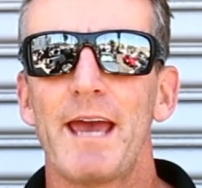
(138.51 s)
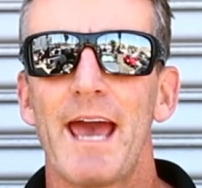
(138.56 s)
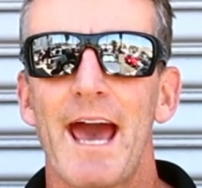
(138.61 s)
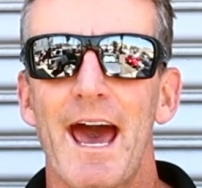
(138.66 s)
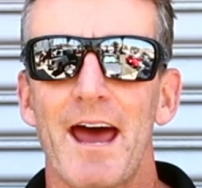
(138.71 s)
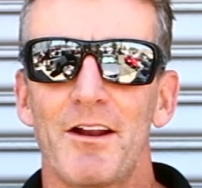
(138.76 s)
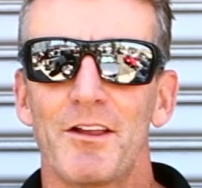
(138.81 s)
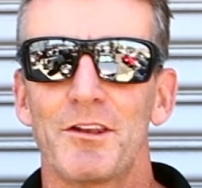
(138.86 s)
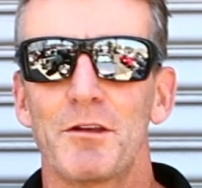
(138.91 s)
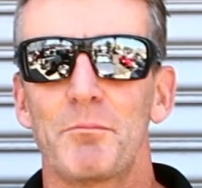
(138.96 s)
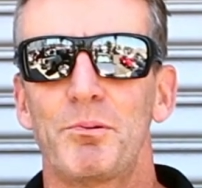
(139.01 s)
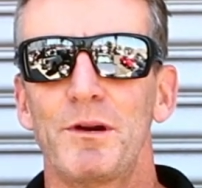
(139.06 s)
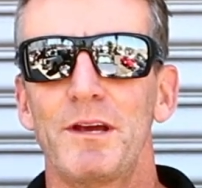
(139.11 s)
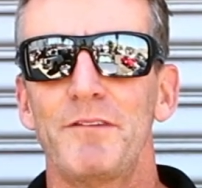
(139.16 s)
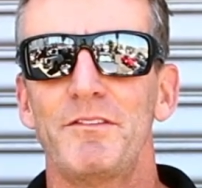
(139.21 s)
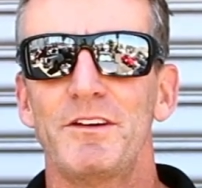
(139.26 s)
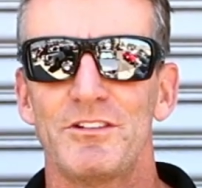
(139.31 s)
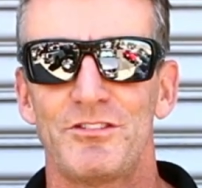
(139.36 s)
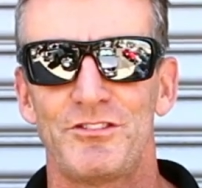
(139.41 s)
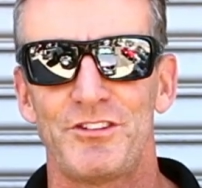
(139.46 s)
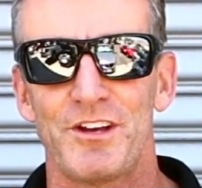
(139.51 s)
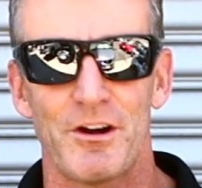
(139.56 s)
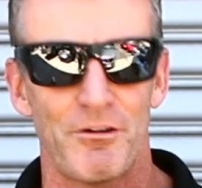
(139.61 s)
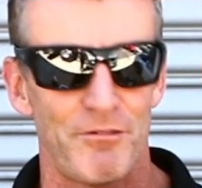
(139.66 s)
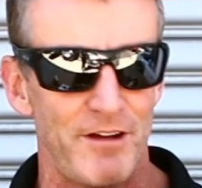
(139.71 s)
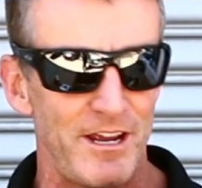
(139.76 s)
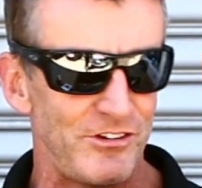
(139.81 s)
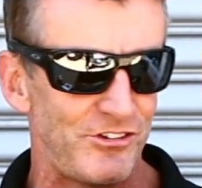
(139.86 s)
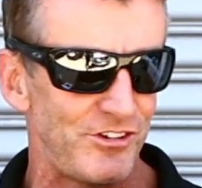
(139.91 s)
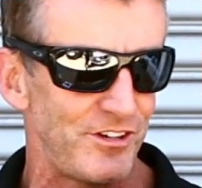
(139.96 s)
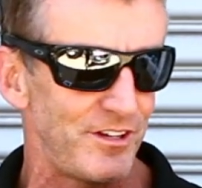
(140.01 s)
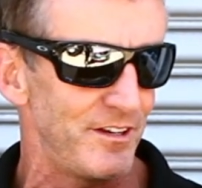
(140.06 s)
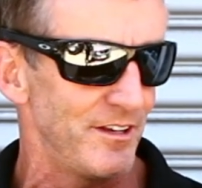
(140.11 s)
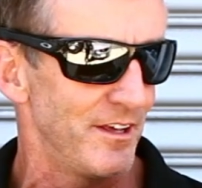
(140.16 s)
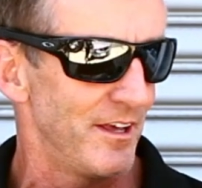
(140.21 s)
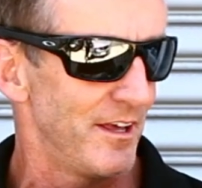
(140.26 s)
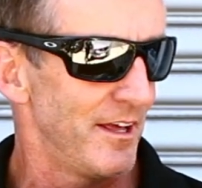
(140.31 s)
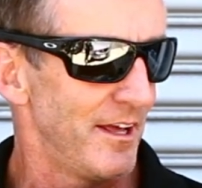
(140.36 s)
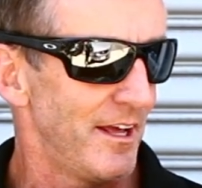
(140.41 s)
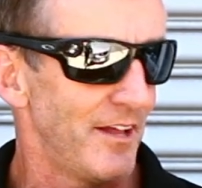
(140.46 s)
we had on the previous generation,
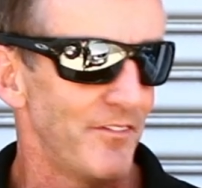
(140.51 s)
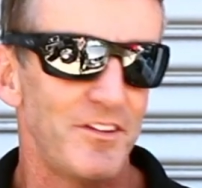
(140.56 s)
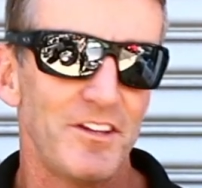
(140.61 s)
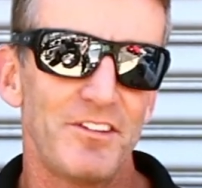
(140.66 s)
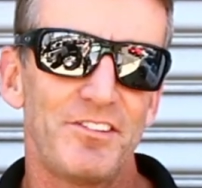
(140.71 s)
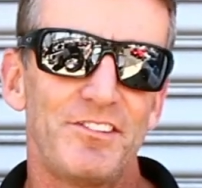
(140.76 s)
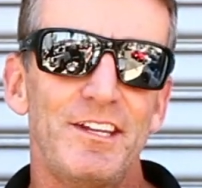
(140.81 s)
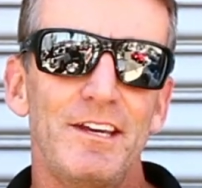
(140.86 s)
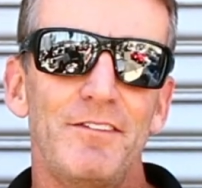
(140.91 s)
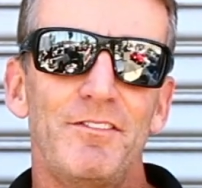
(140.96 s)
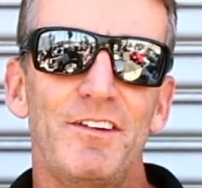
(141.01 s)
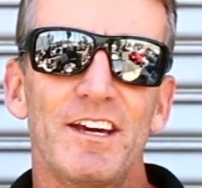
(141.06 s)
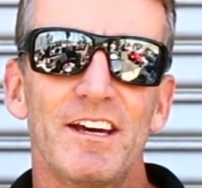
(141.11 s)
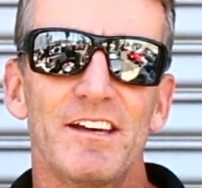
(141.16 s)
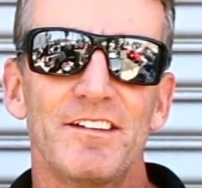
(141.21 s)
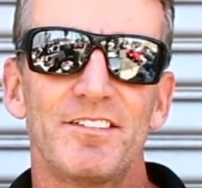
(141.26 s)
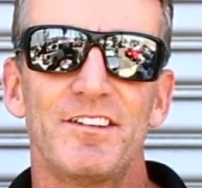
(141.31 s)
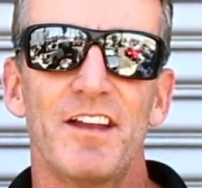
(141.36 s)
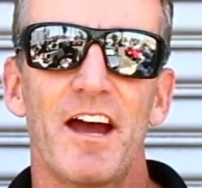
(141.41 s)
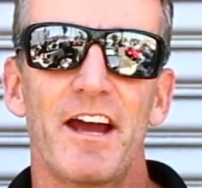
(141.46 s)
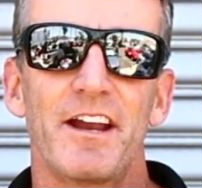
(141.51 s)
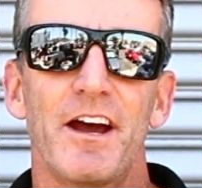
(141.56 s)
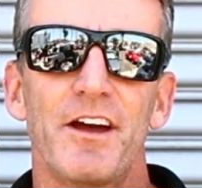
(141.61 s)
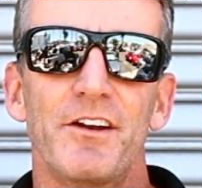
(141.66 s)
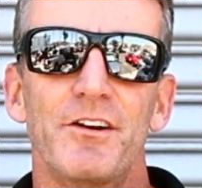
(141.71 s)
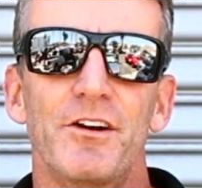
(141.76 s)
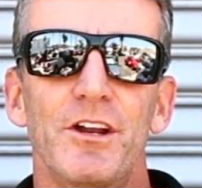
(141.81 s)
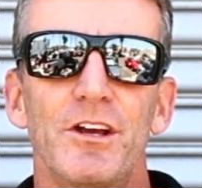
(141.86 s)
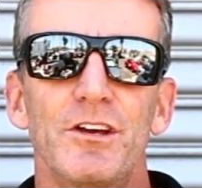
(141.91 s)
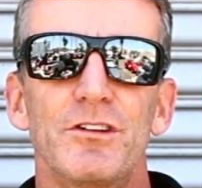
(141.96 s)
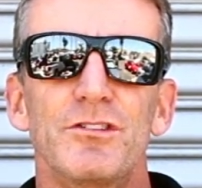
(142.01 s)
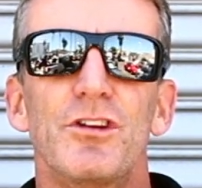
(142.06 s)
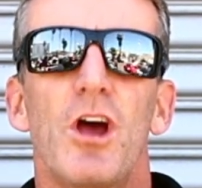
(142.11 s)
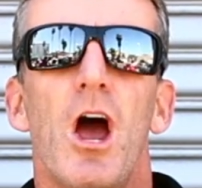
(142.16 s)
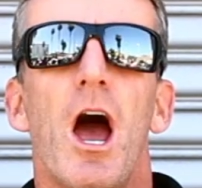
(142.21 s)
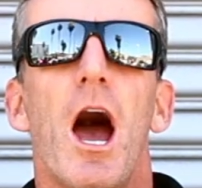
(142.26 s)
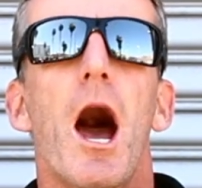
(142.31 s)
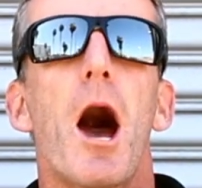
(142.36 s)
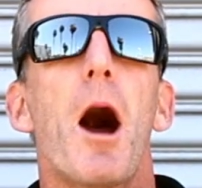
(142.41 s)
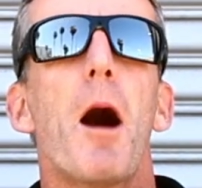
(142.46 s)
this T V S nine hundred is
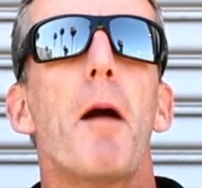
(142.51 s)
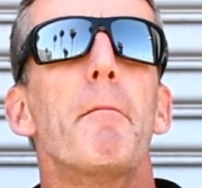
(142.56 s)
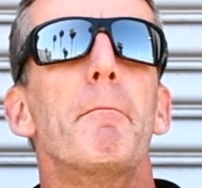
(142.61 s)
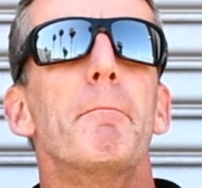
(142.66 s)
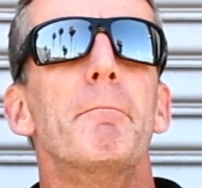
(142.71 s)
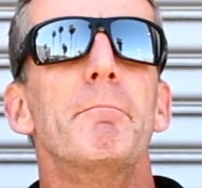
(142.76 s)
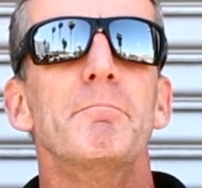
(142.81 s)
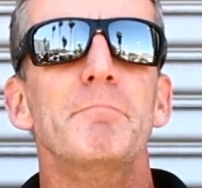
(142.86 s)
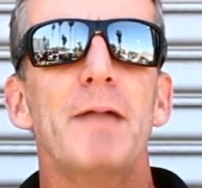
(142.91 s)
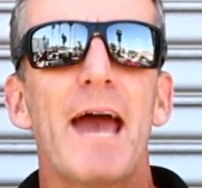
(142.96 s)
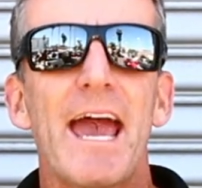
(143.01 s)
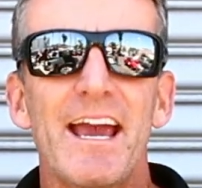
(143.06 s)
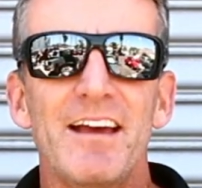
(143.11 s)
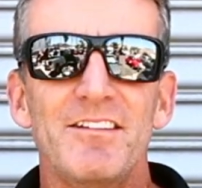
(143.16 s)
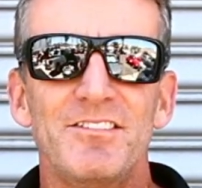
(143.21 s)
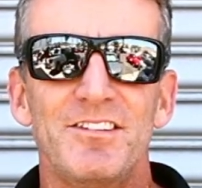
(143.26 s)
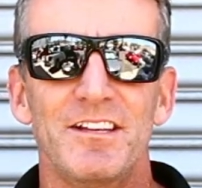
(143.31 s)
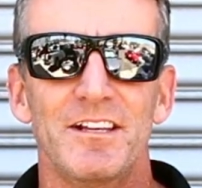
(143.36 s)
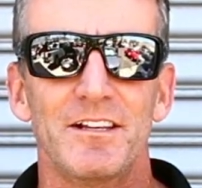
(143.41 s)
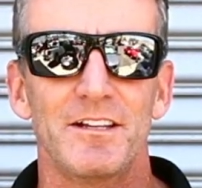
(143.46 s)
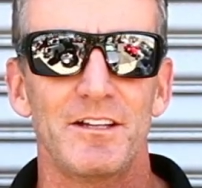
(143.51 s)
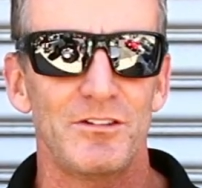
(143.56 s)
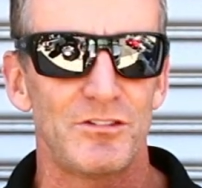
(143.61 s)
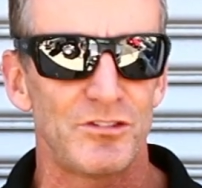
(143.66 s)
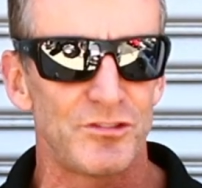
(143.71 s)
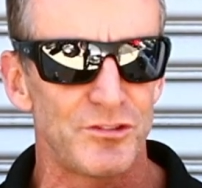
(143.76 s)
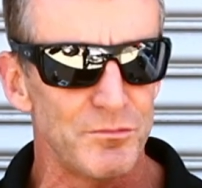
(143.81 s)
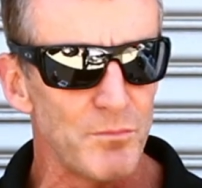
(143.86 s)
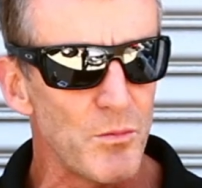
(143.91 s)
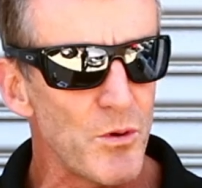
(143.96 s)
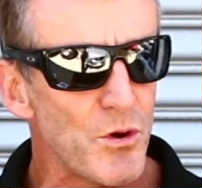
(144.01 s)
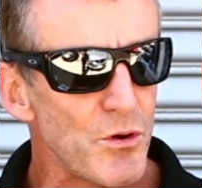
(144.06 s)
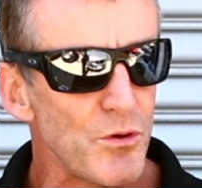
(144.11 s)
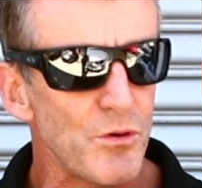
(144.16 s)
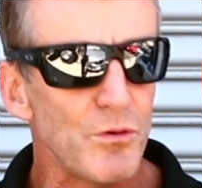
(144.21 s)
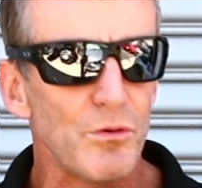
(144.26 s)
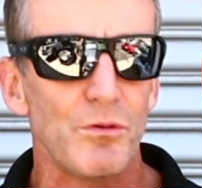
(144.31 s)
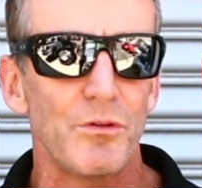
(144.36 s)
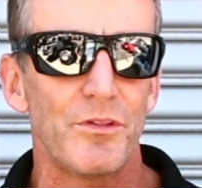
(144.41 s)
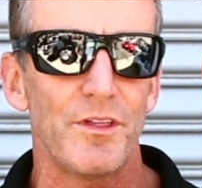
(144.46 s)
amazingly
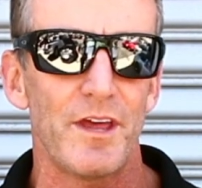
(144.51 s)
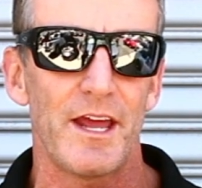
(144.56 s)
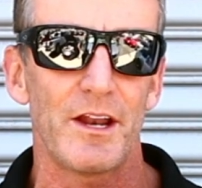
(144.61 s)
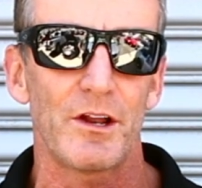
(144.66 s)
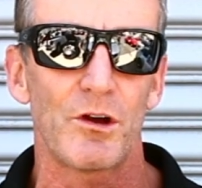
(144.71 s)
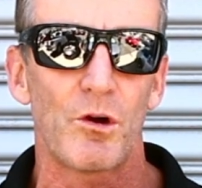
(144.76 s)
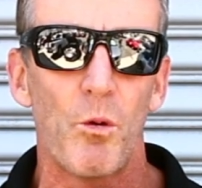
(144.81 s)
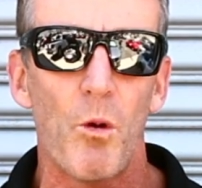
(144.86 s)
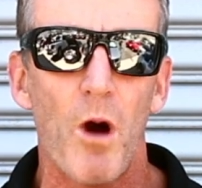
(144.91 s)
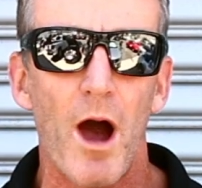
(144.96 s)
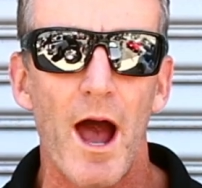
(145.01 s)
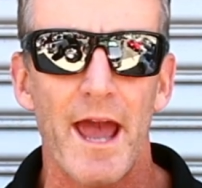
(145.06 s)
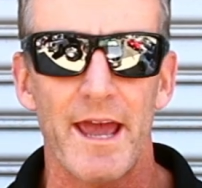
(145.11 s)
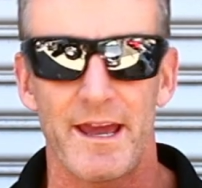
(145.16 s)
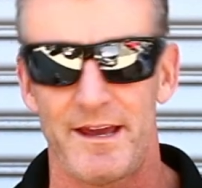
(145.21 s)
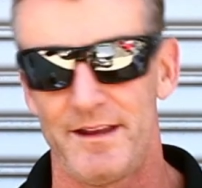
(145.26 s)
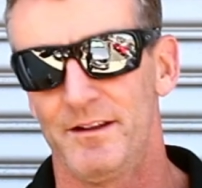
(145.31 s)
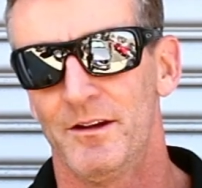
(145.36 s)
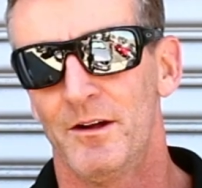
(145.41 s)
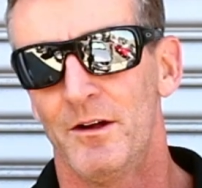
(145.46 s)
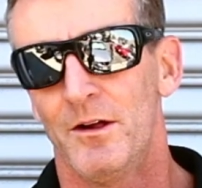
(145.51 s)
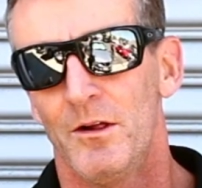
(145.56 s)
smooth and quiet.